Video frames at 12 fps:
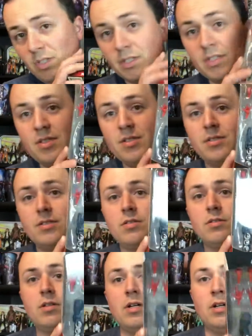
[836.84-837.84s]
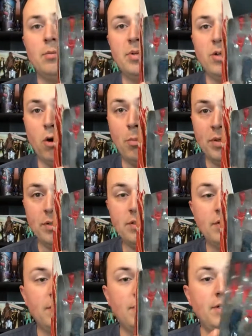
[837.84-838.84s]
This has been opened,
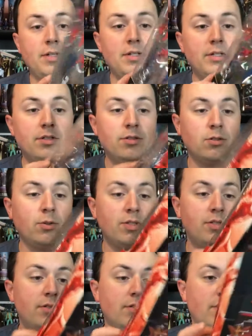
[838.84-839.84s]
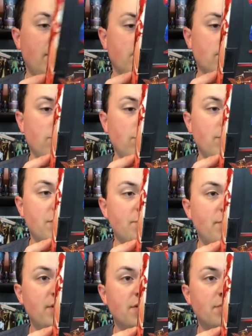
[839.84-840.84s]
so it's loose, it's
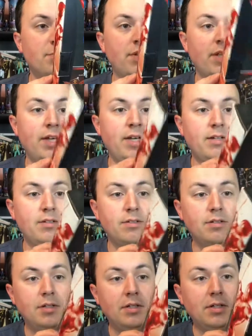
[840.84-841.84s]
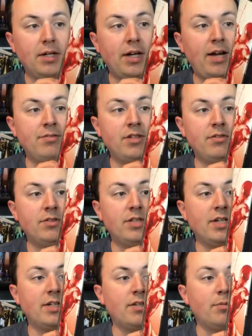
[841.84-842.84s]
been displayed. I haven't even
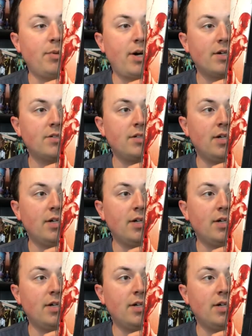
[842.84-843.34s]
taken it out of the box